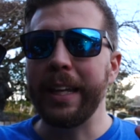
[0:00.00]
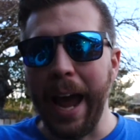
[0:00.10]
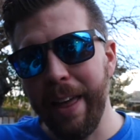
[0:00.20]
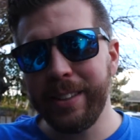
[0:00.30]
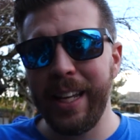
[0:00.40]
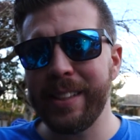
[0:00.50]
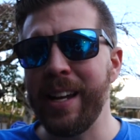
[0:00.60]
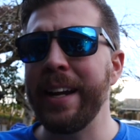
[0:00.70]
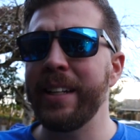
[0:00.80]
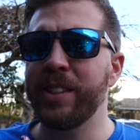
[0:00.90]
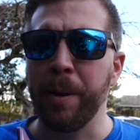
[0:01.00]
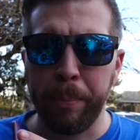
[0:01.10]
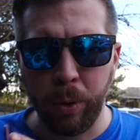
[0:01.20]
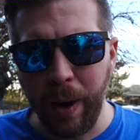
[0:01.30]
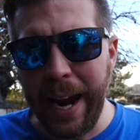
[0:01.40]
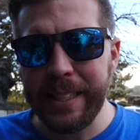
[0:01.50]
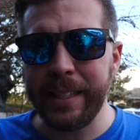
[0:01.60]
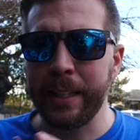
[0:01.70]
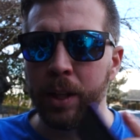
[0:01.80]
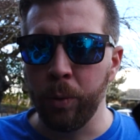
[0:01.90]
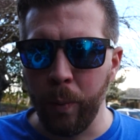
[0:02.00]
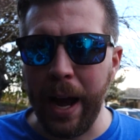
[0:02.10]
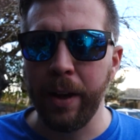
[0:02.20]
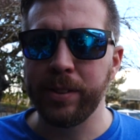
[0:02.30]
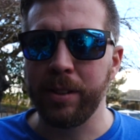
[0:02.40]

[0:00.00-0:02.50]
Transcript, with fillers: The Galaxy S9 did surprisingly well,